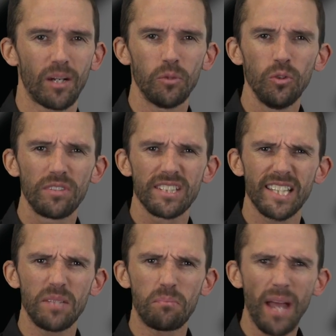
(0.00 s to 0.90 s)
I moved the
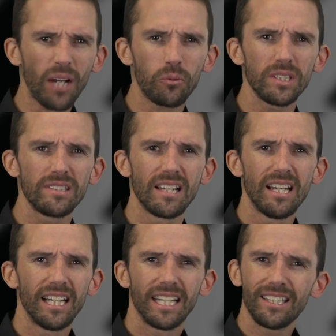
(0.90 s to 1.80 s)
seat backwards,
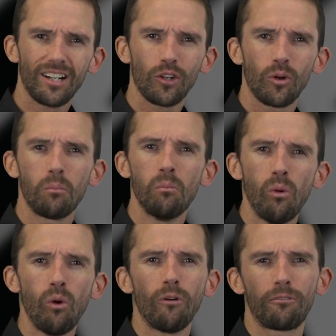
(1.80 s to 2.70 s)
and yet I got
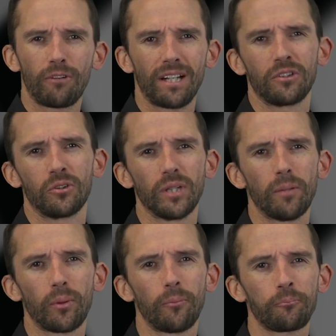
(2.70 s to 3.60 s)
more front
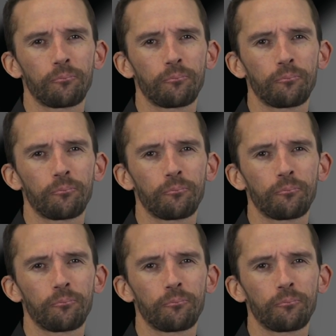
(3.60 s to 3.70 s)
grip.